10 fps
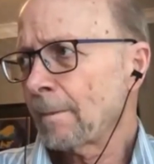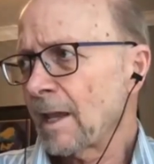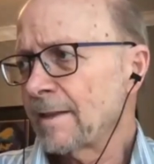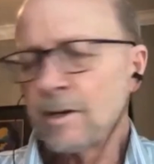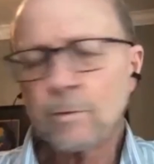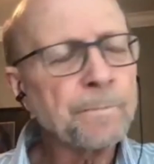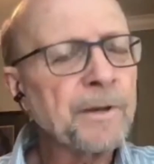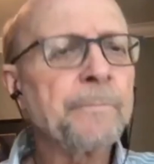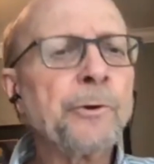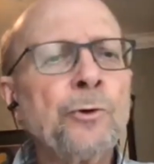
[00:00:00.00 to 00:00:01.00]
And there were
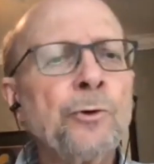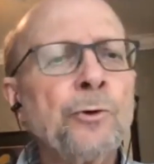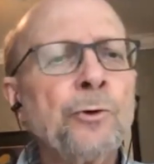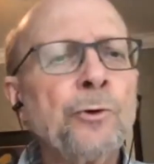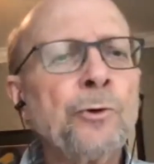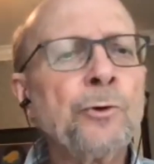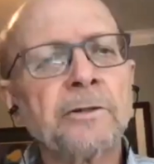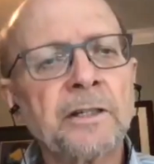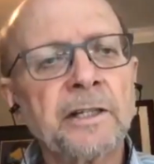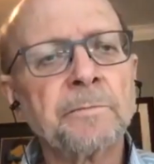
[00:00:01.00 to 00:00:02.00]
people who walked
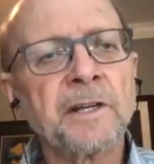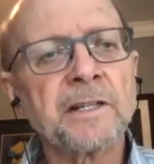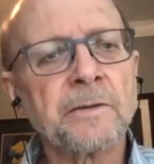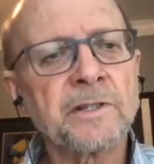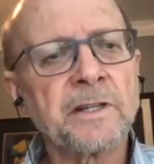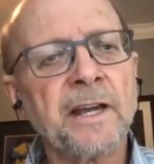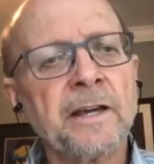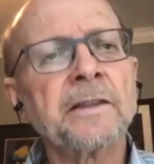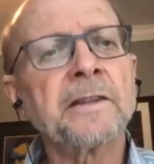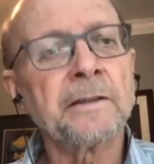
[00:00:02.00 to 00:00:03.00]
out on it because it was a
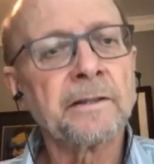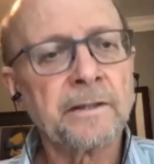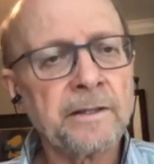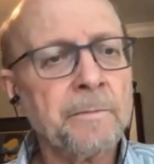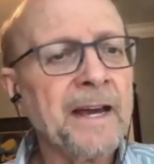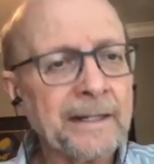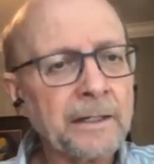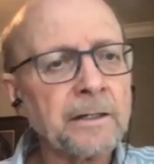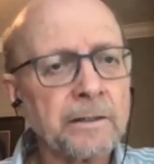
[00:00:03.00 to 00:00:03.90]
gay thematic